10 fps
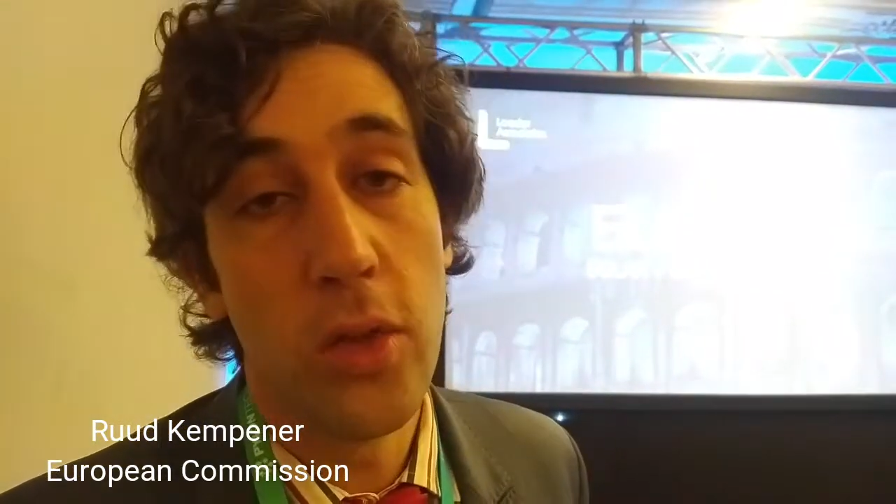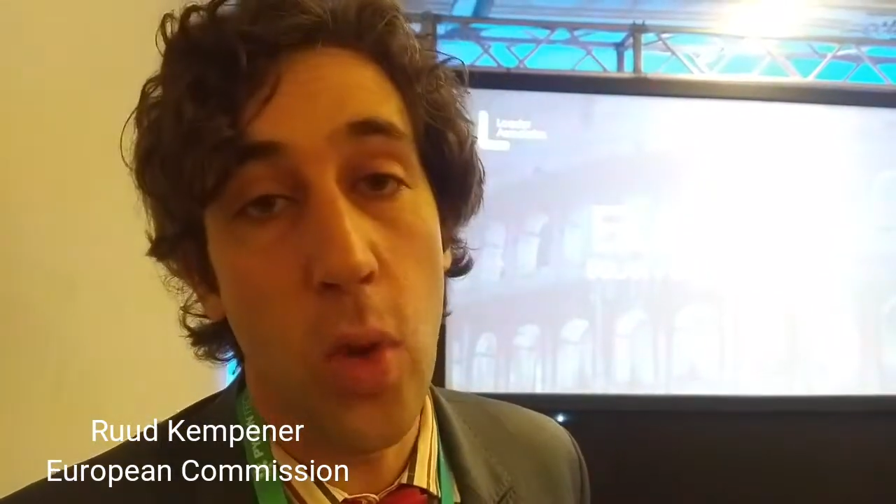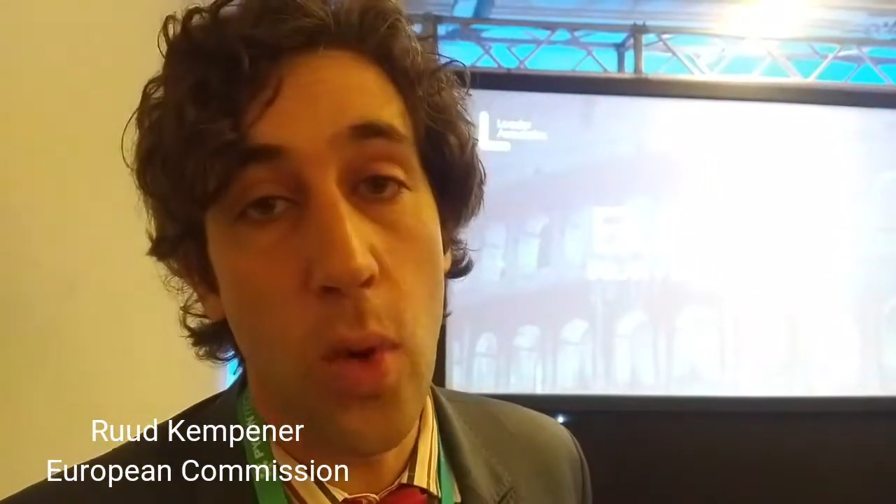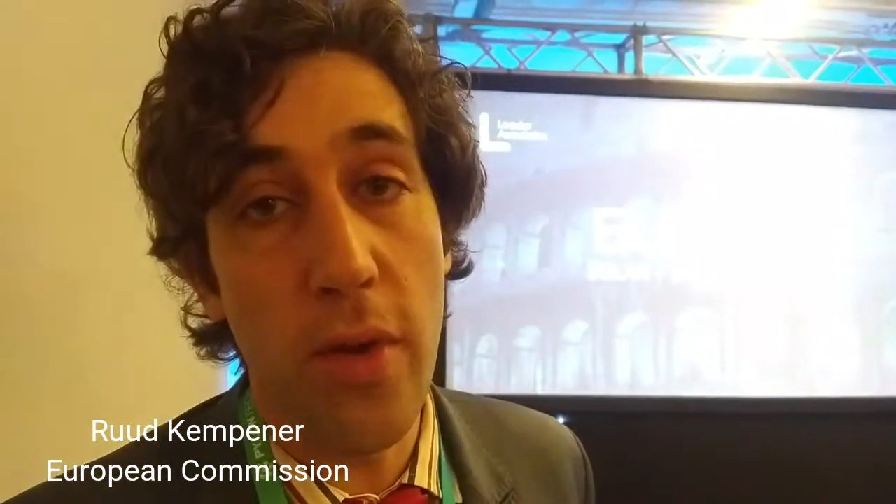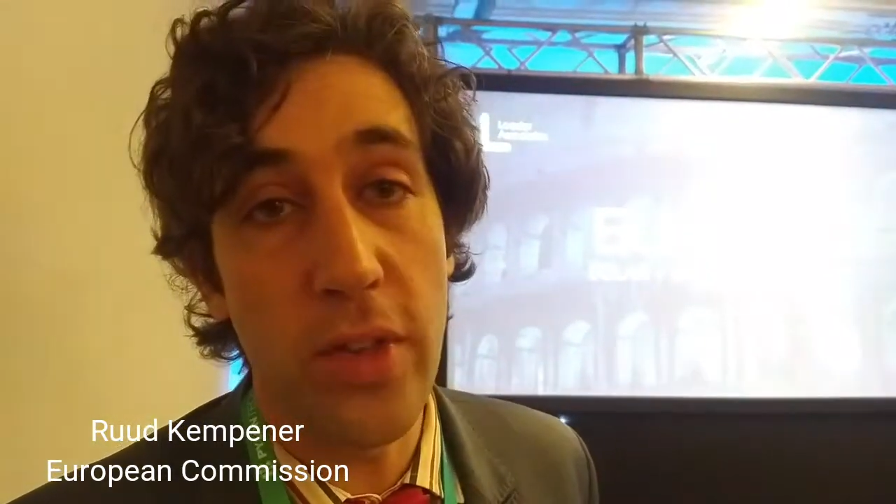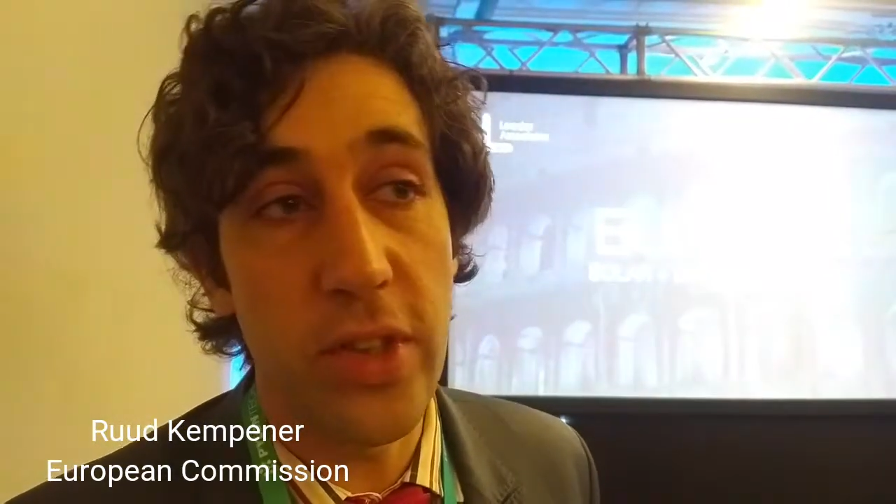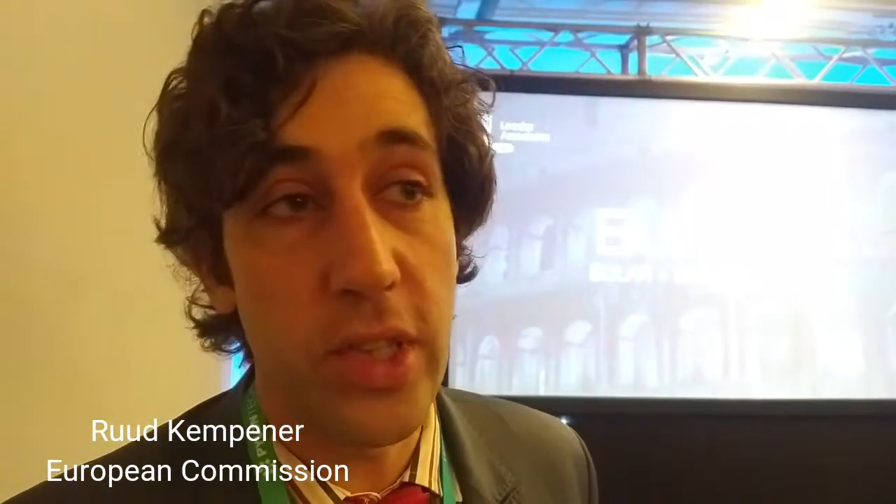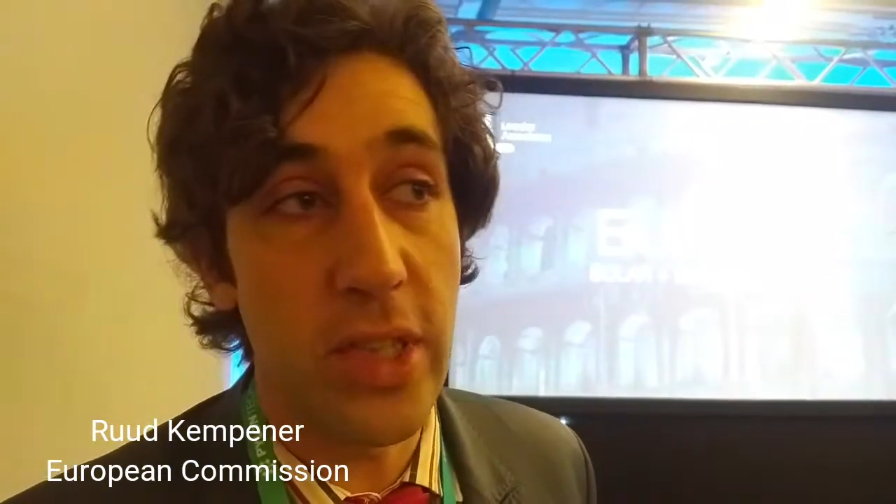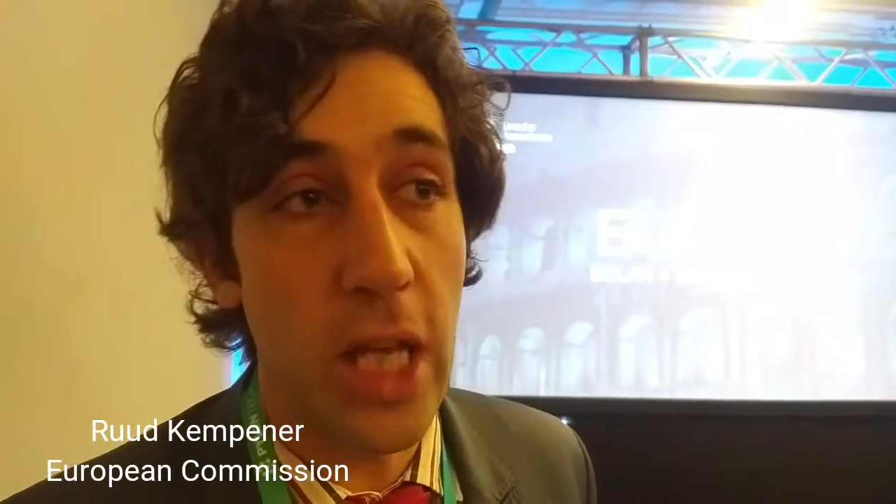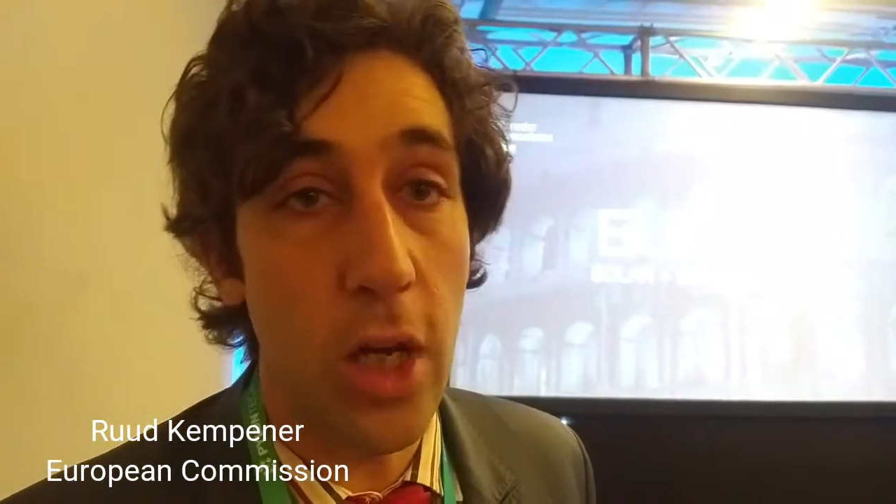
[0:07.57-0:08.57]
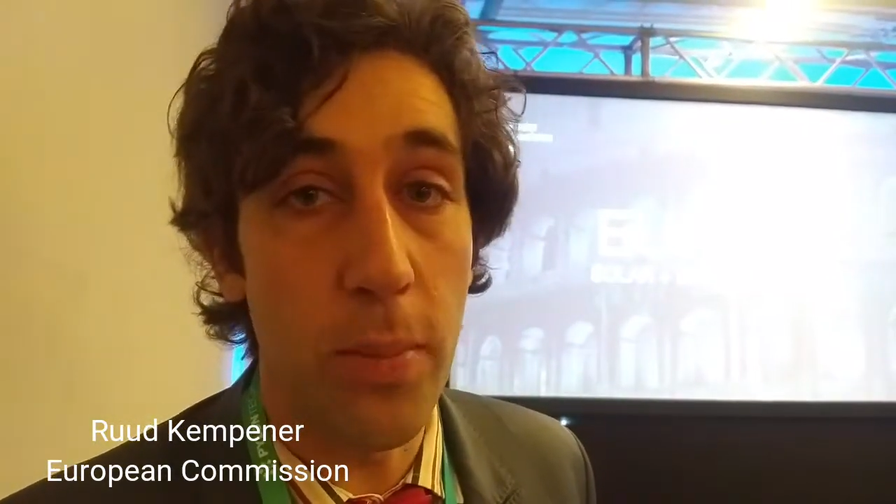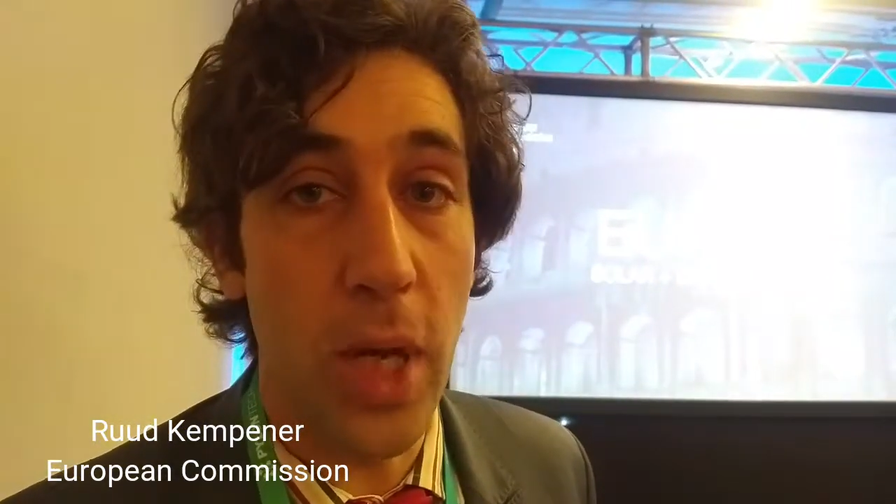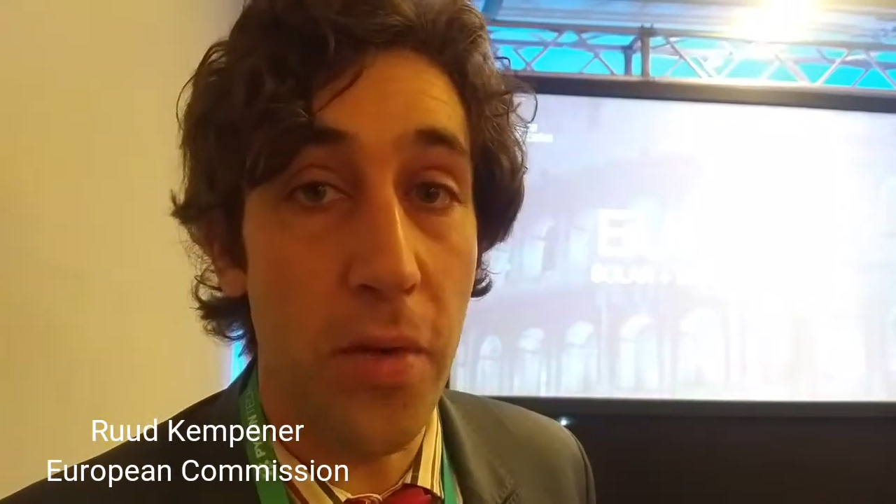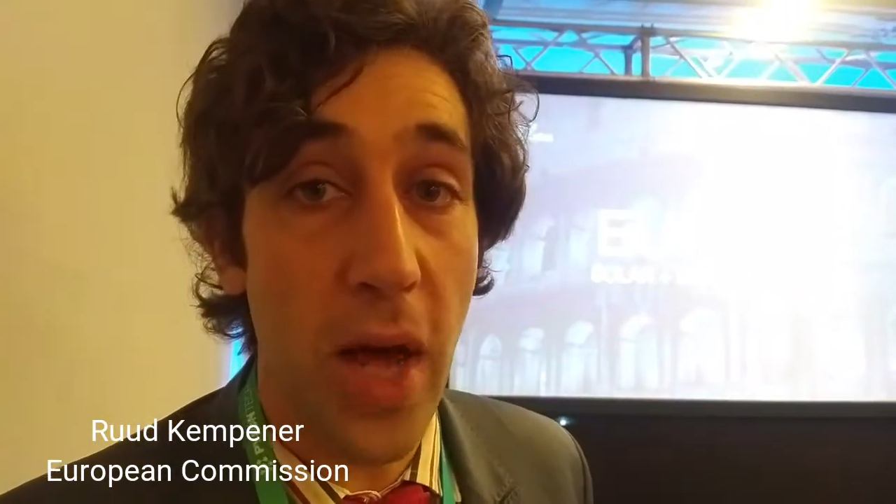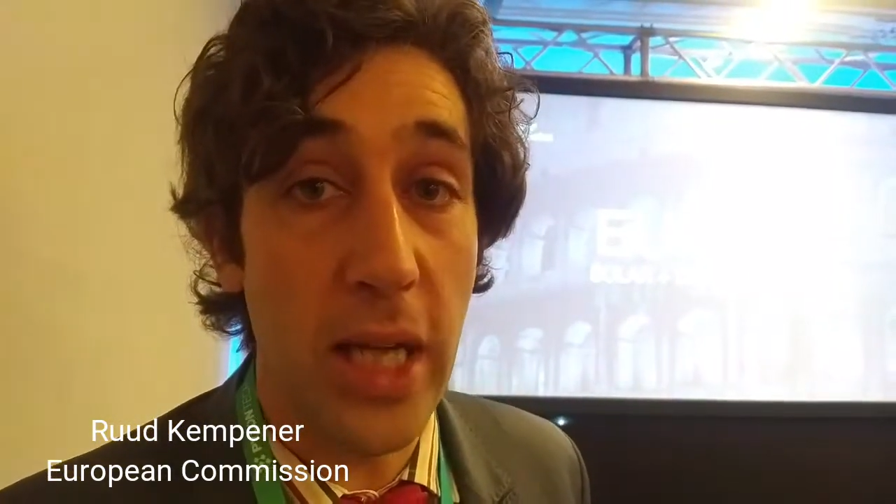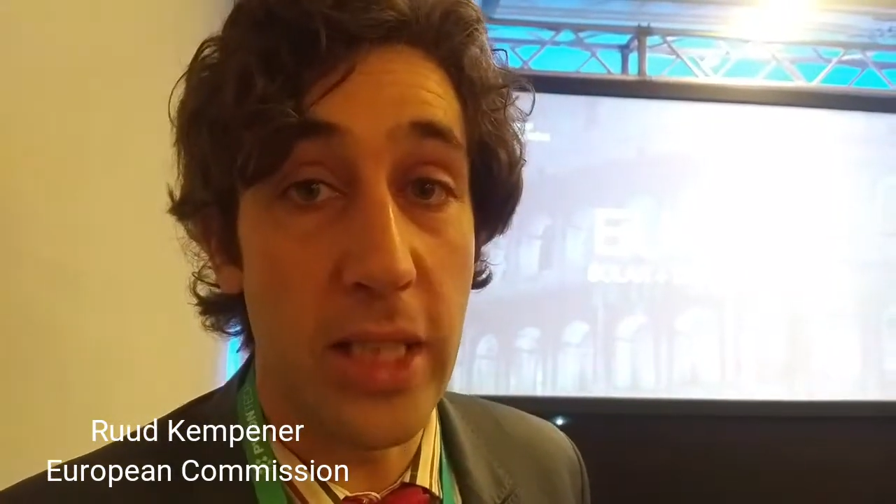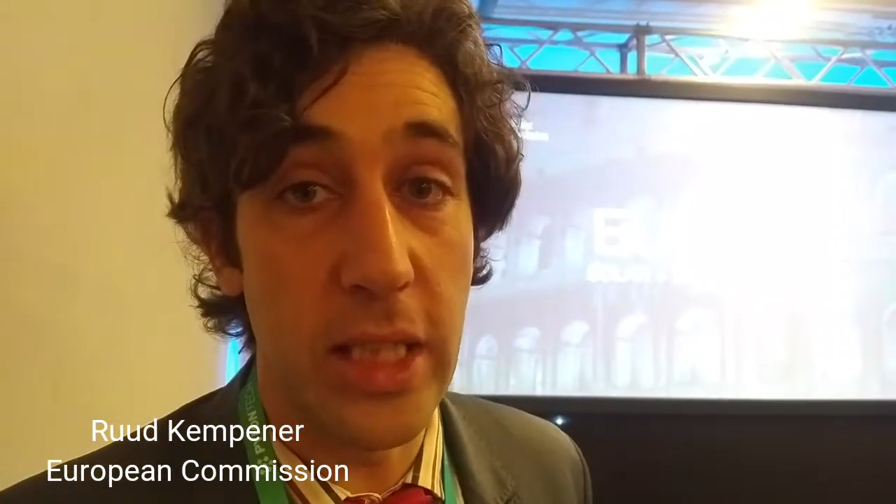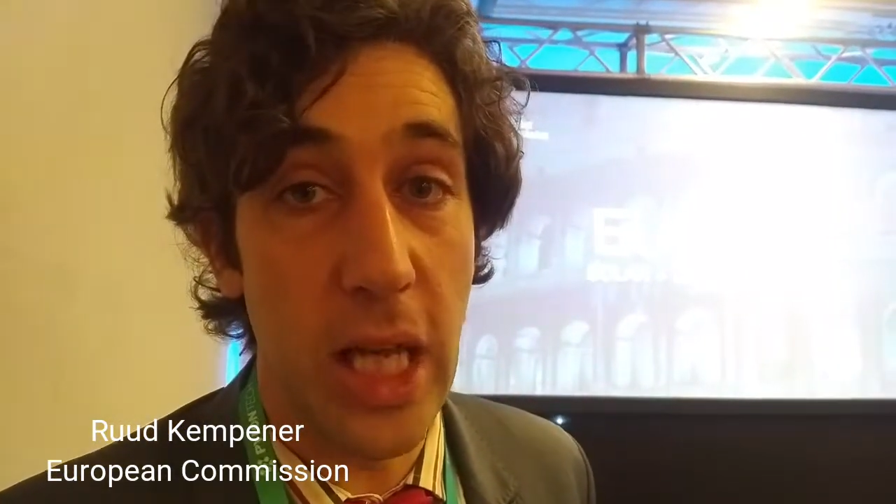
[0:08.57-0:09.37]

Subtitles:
So we've set up kind of energy